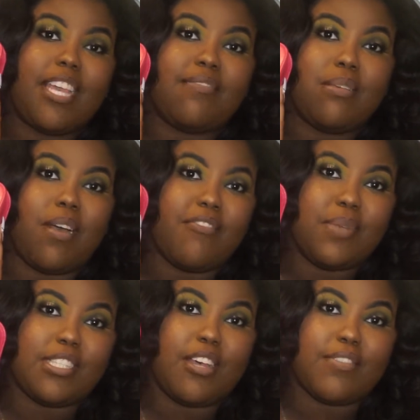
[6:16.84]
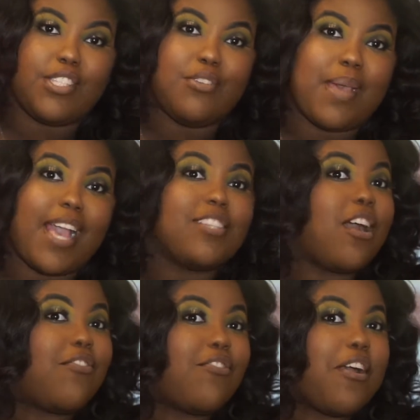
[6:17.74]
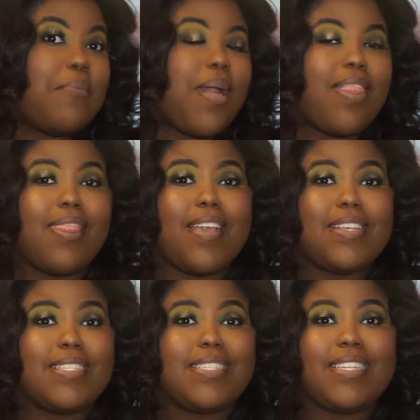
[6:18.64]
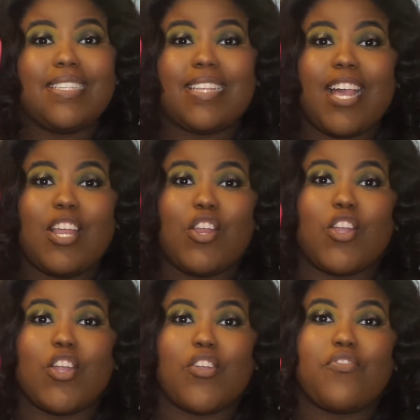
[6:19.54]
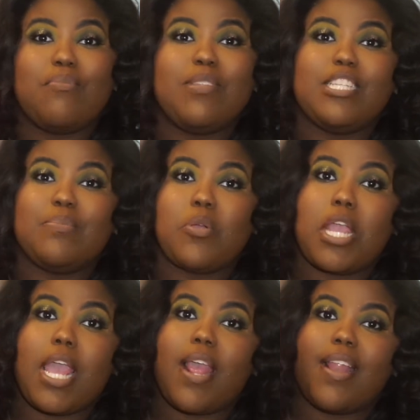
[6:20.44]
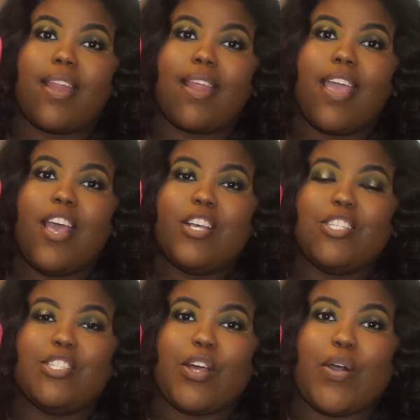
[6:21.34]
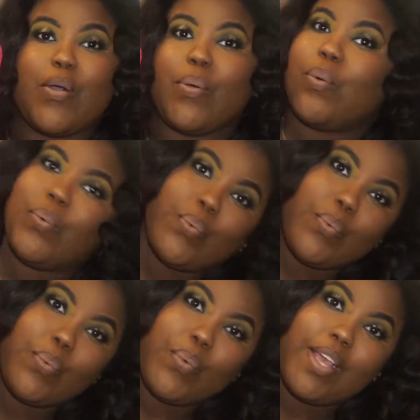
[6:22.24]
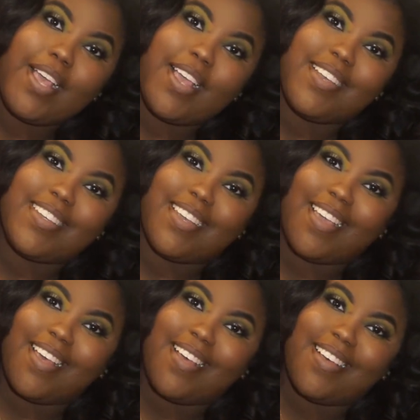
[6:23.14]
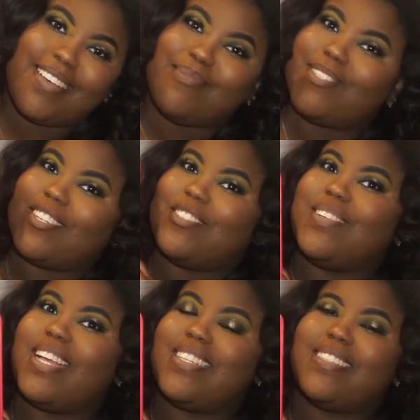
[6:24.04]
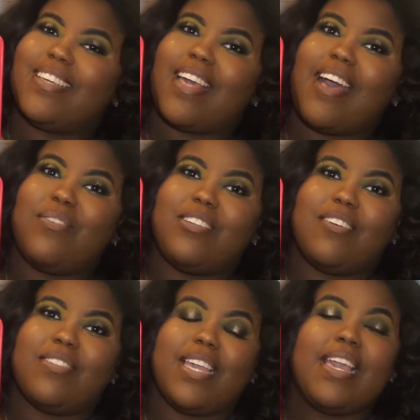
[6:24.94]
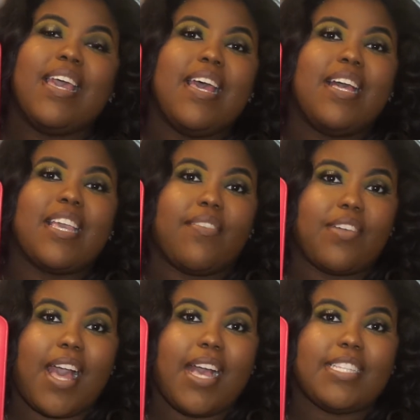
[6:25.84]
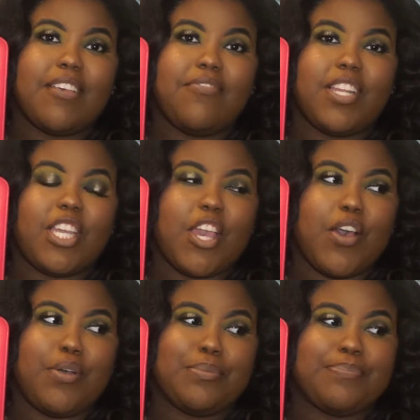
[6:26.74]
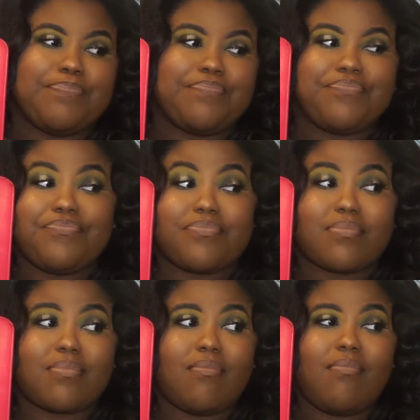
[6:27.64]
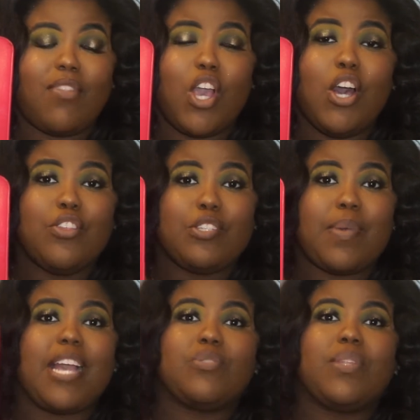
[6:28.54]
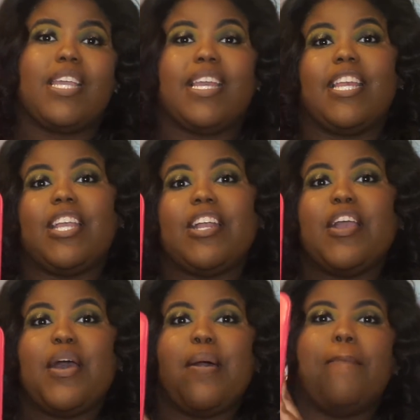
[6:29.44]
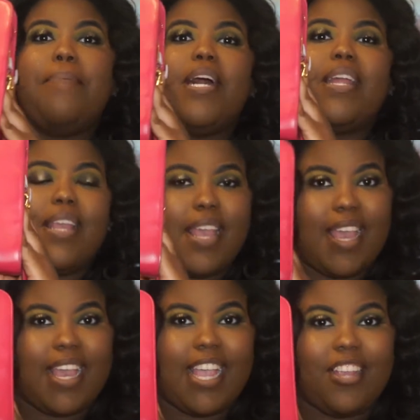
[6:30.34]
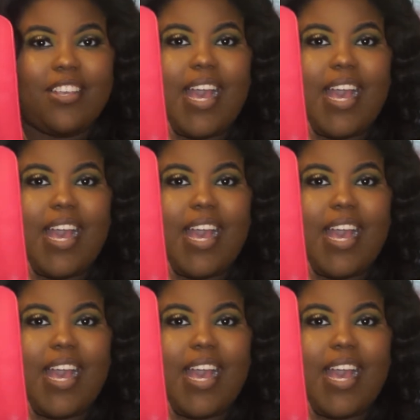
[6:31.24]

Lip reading: gifts I bought for myself, the two bags, are from this designer, from this brand. So, yeah, I'm sure you would like to see that. I will definitely give you guys a video on those bags when they get here. But here, you